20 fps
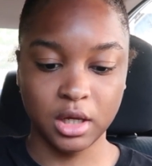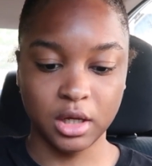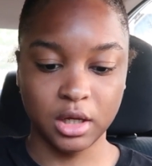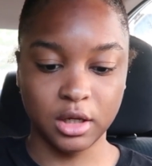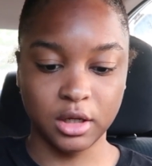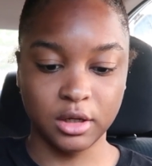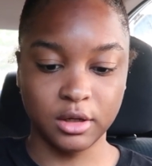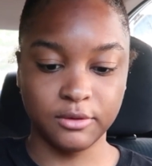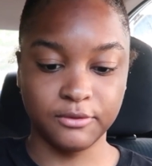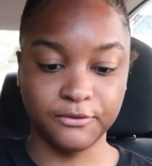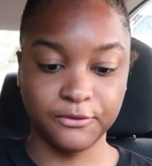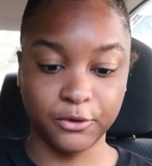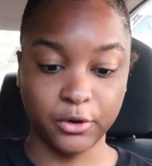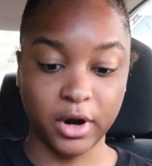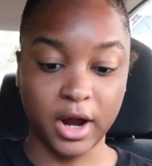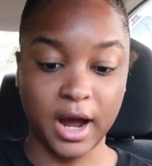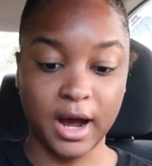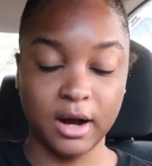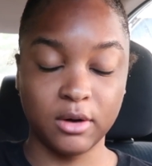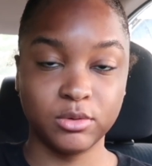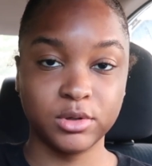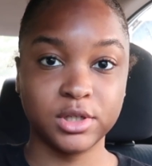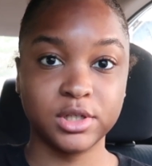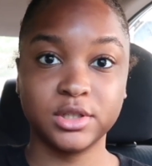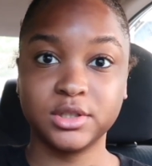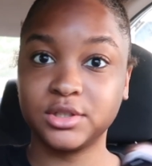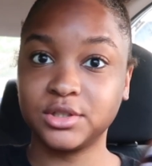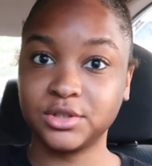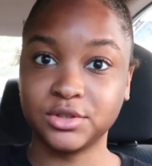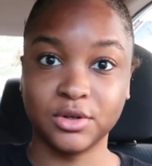in 4
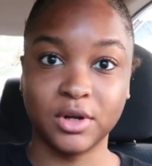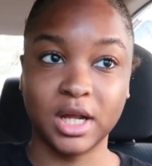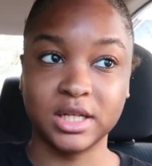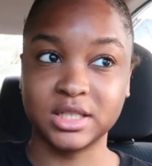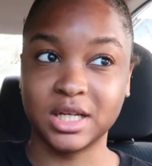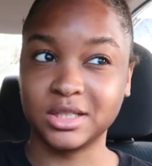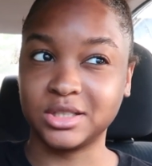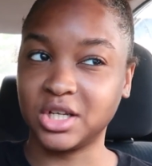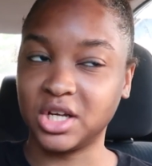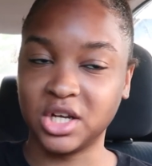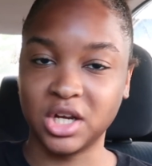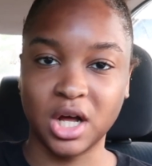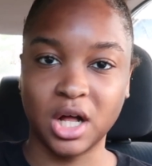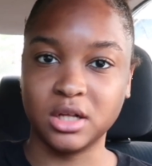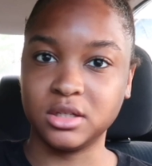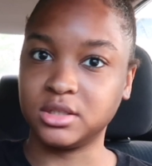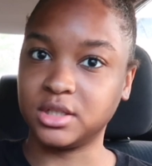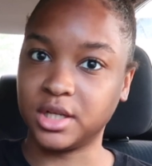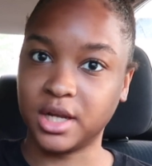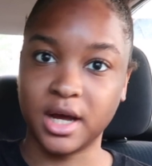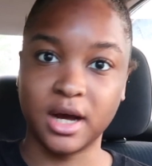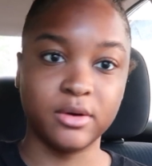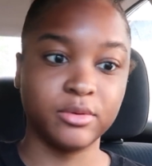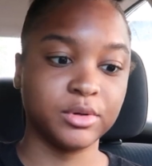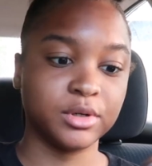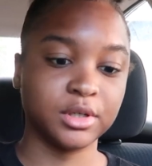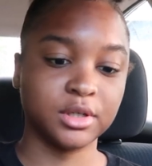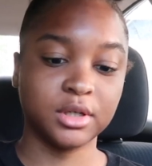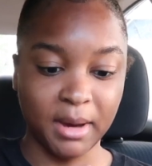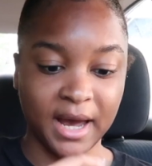hours, so that's like $10 an
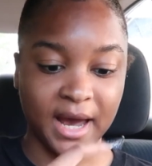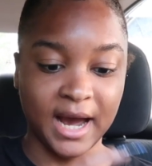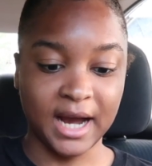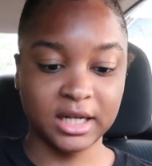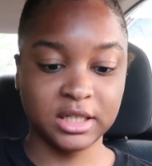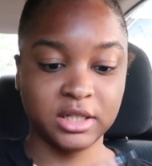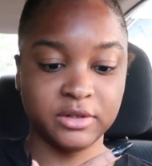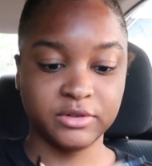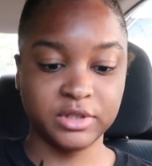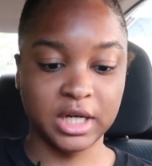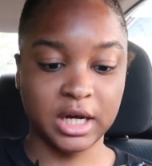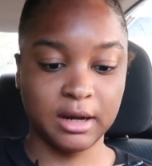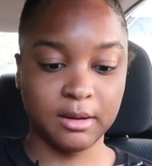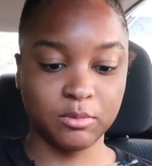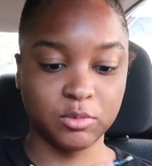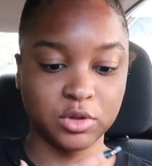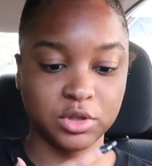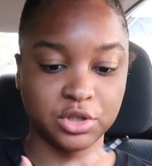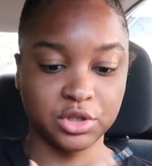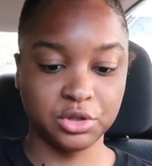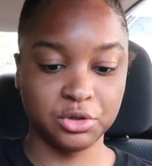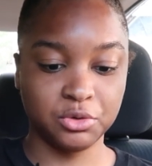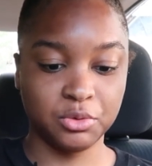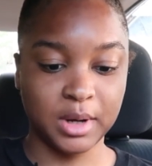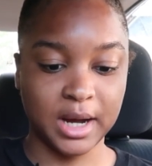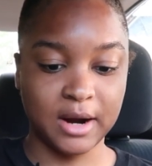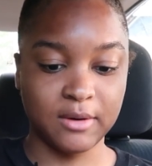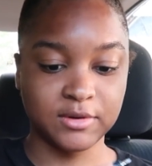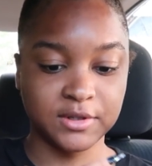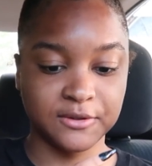hour. My active time was
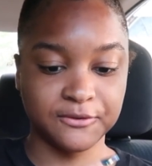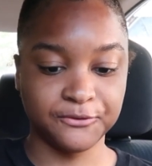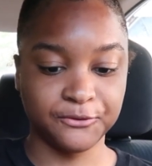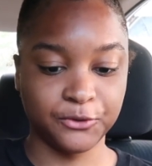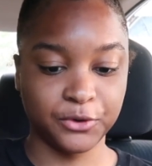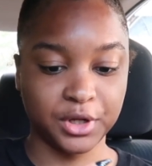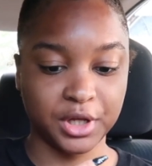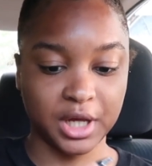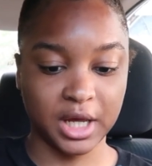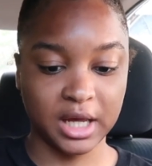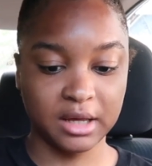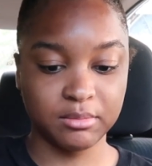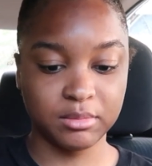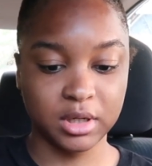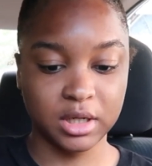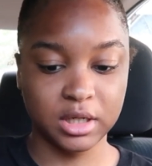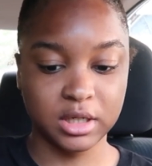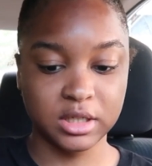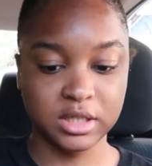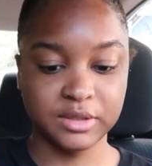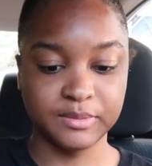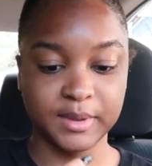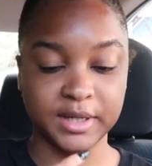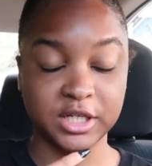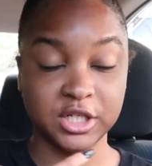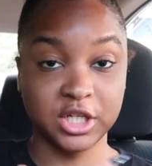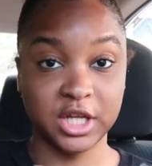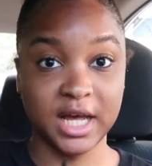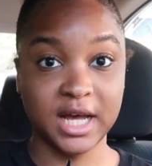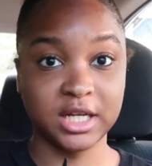2 hours and 48 minutes.
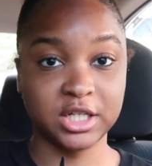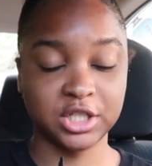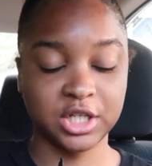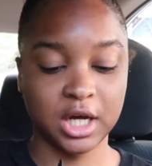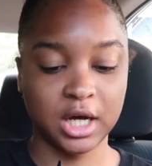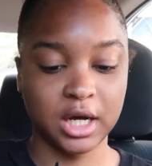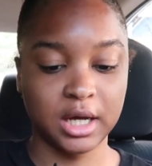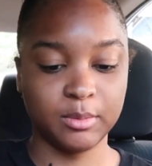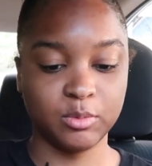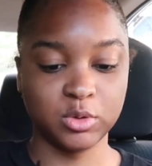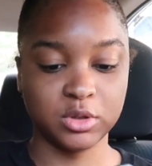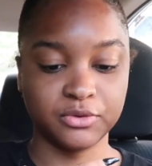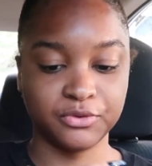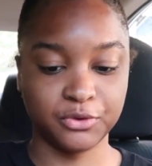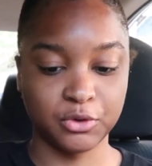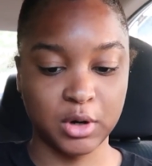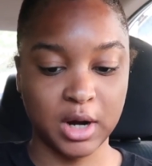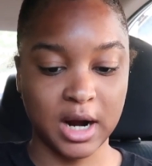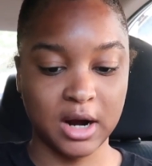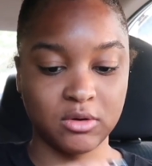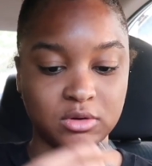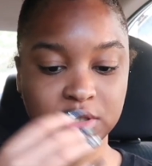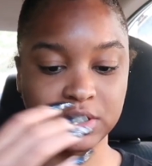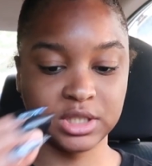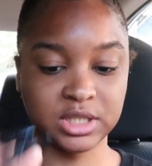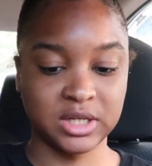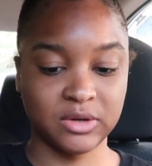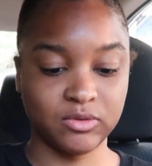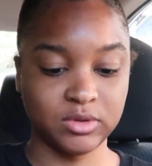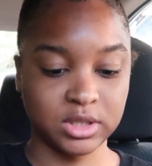My dash time was 4 hours
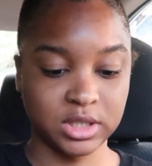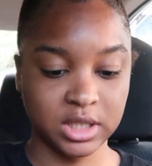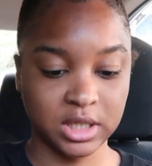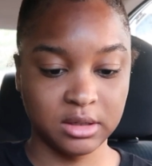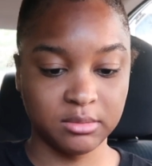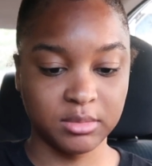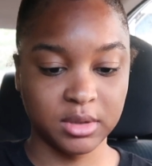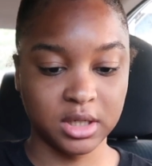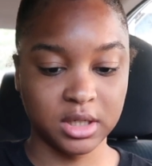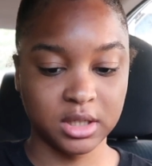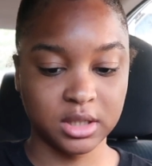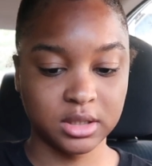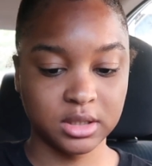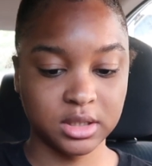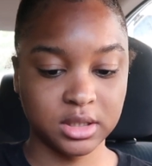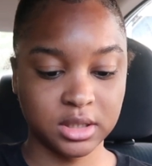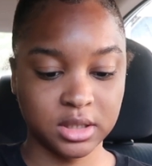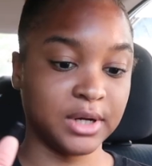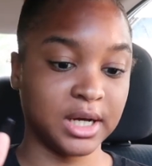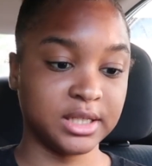and 17 minutes.